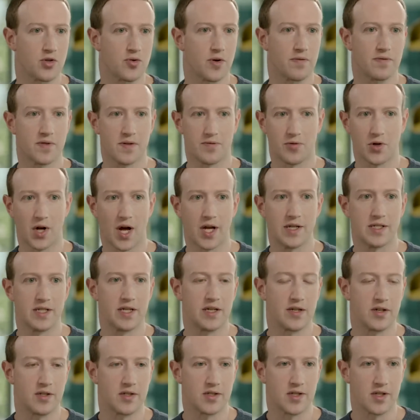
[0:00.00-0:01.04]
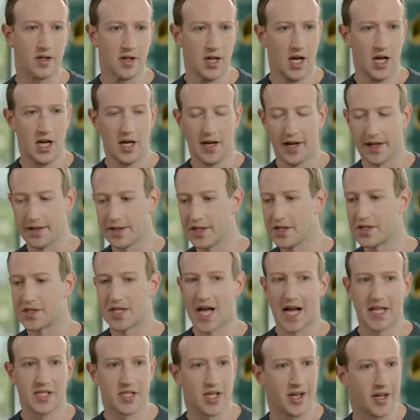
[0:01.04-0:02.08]
who have different ideas, and at least
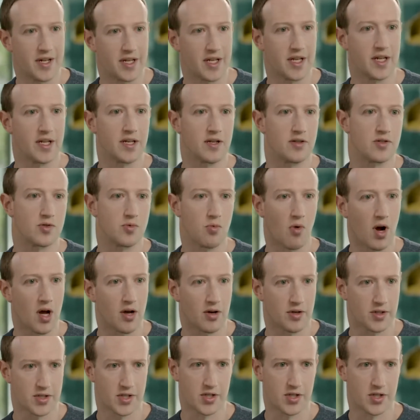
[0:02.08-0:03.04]
that's getting in as well.